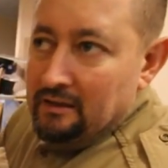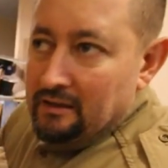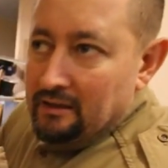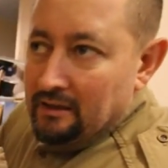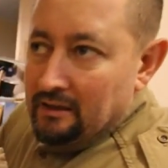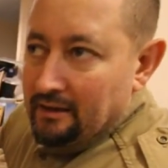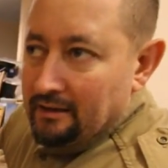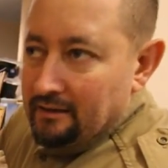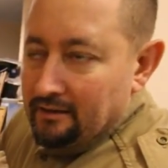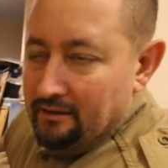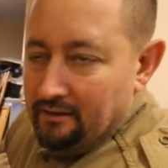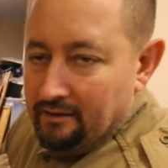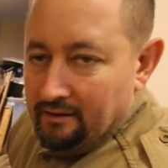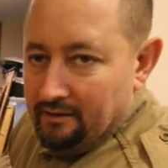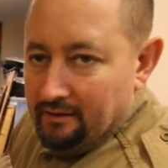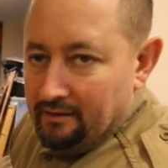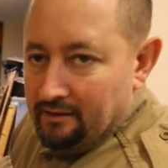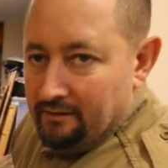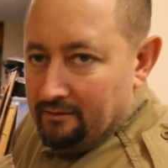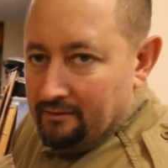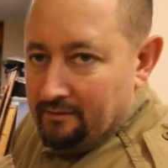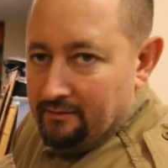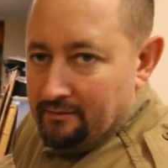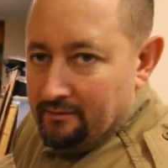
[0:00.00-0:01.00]
And
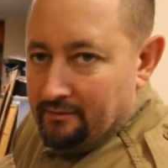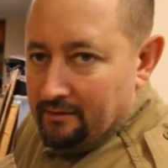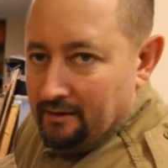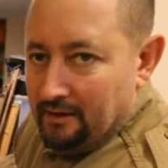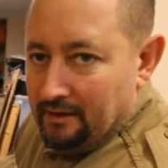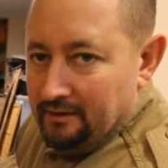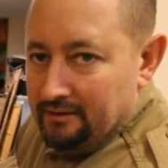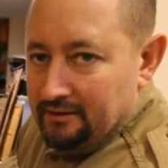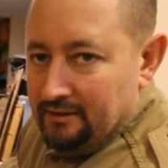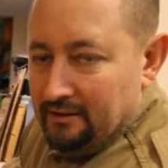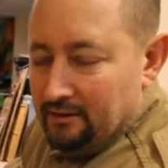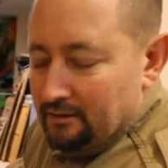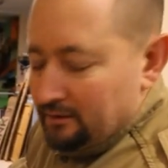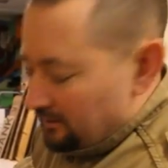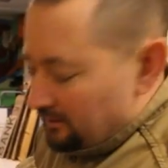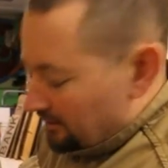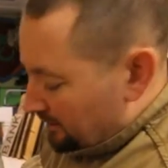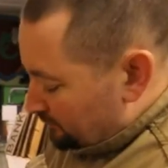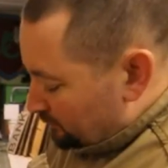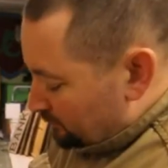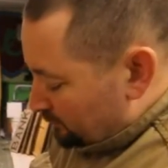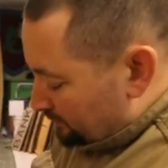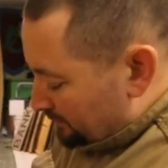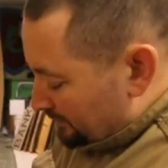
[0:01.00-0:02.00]
ideally
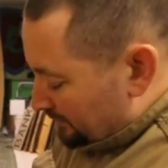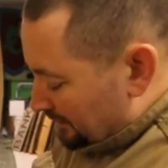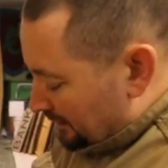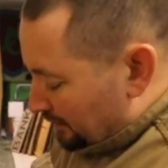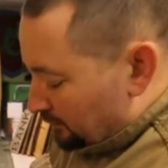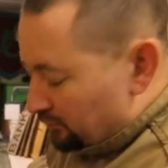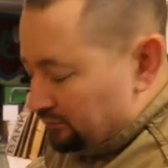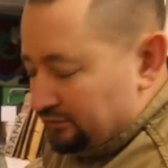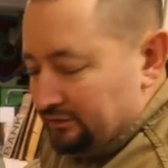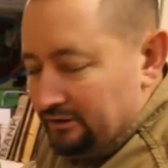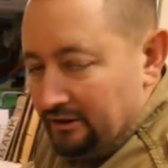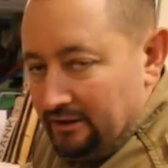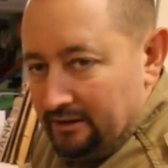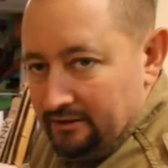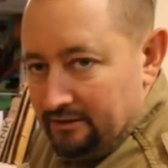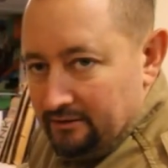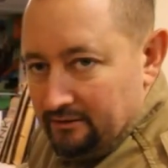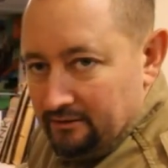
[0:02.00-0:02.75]
I would be outside